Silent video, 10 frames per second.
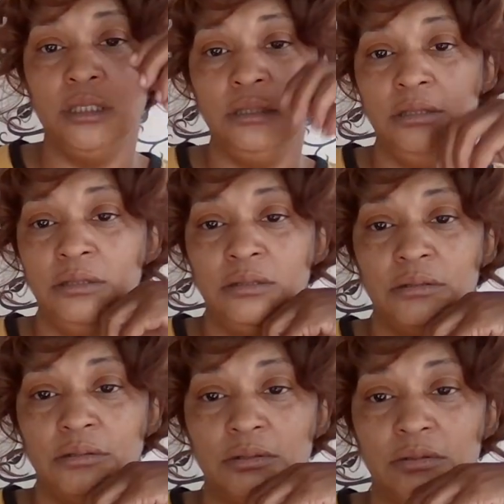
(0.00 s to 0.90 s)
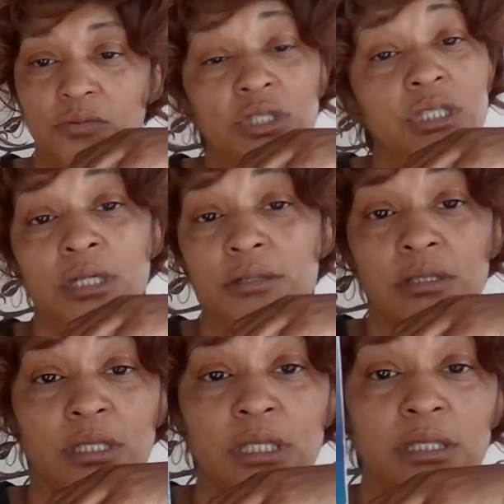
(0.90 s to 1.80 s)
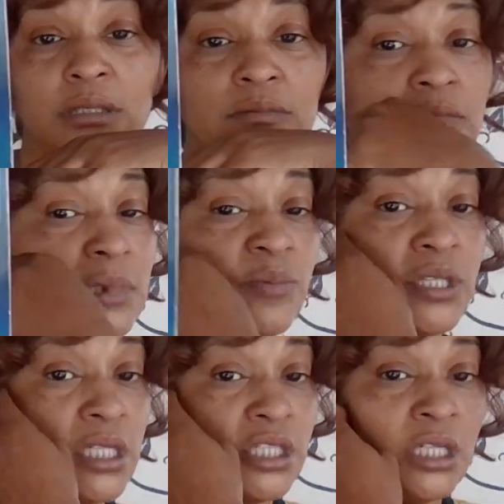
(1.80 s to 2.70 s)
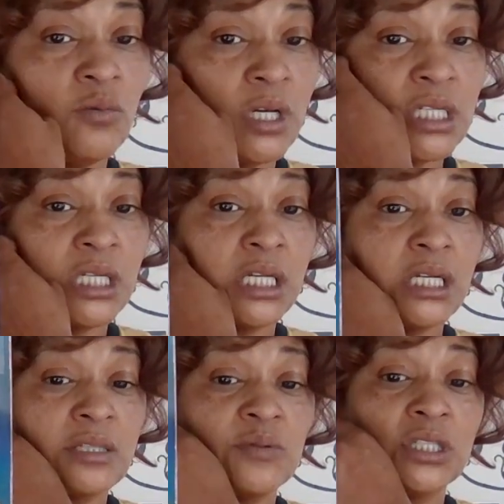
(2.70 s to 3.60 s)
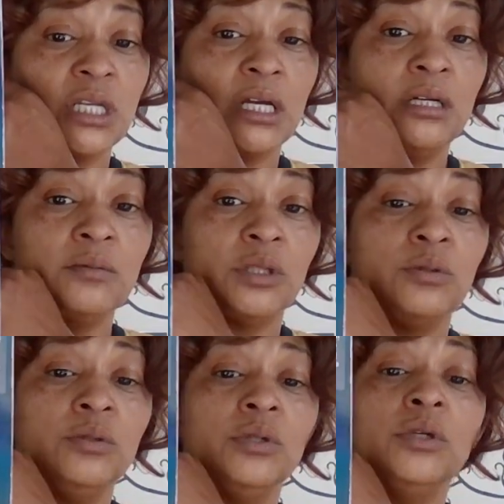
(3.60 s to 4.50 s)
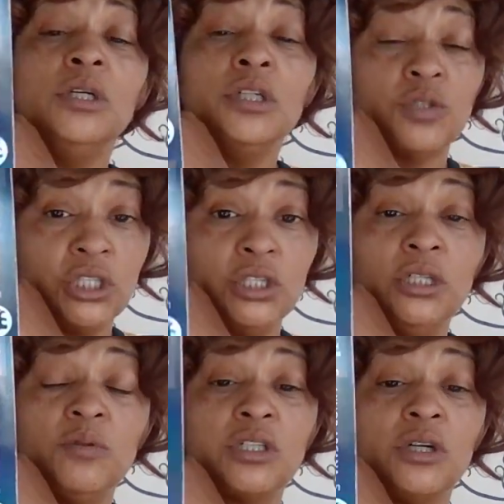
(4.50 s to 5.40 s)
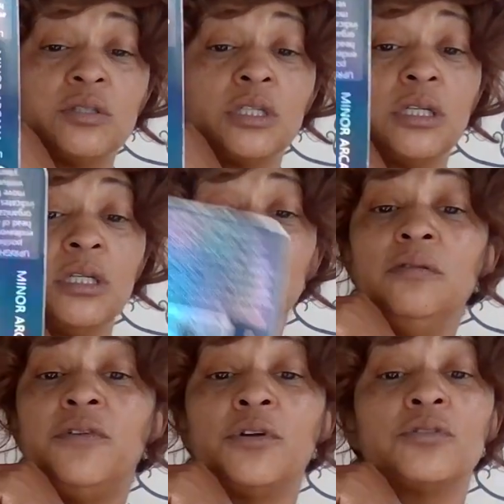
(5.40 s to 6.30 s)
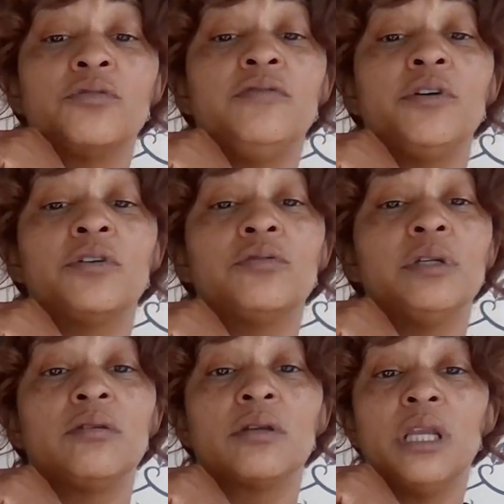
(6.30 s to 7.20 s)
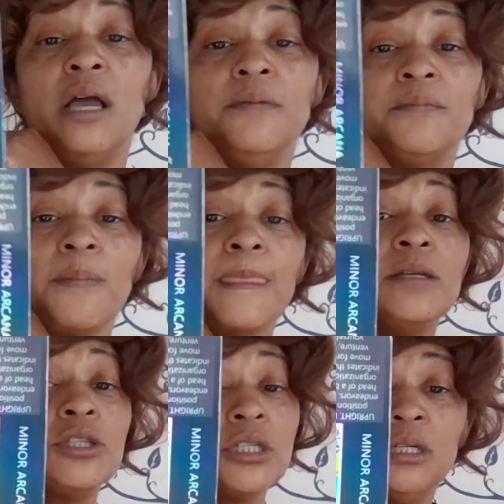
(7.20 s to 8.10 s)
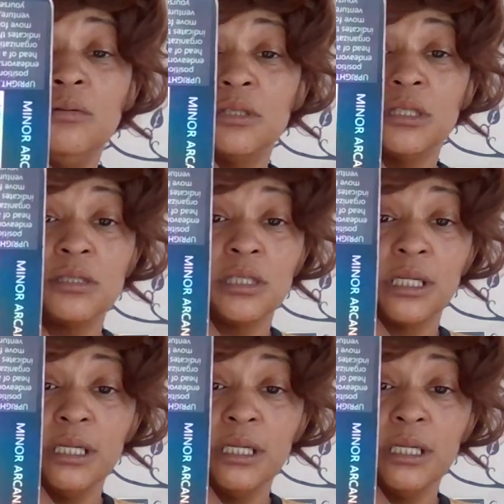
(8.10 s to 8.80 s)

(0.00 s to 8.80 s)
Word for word: good when she go to the club. Spirit says she ain't washing that ass when she at home though. She good when she go to the club. 43, 43 on the clock. She good when she go to the